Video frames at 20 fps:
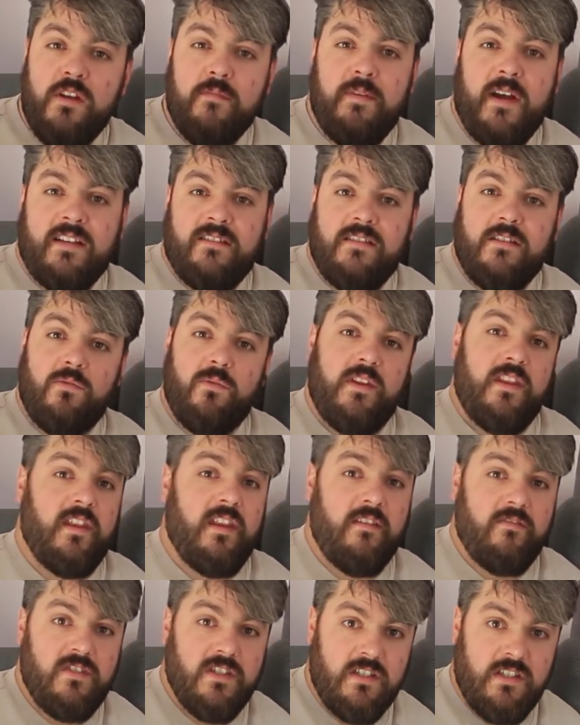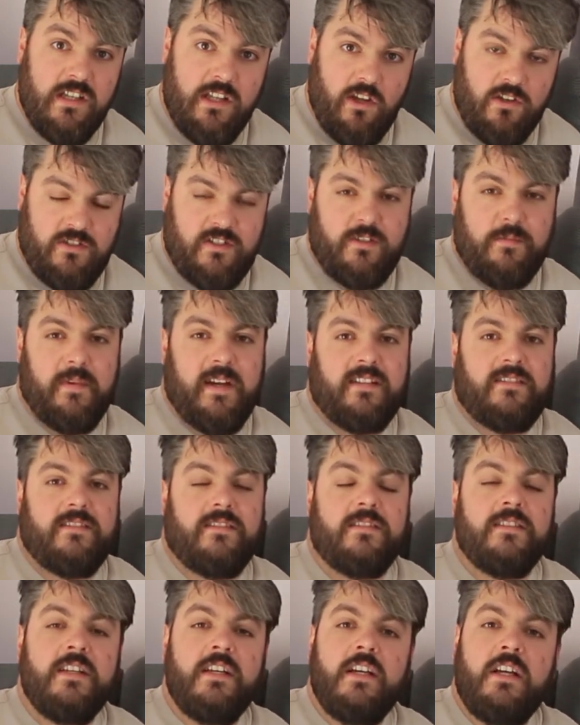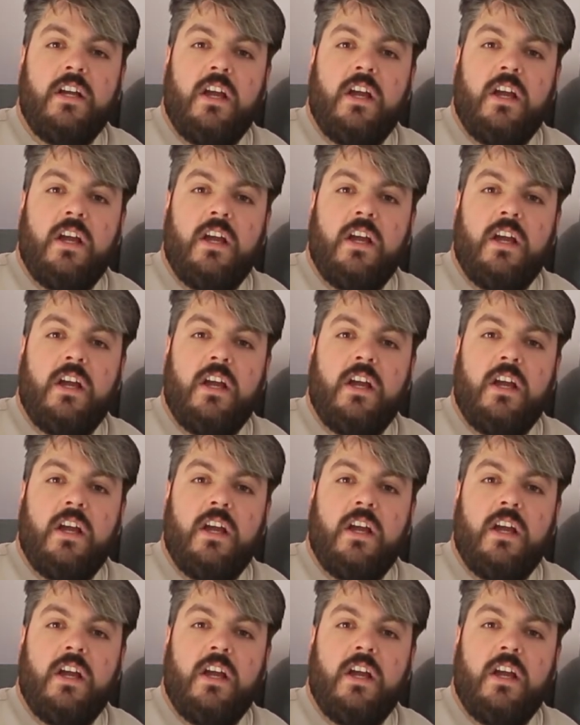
a battle, whether they've just lost a battle,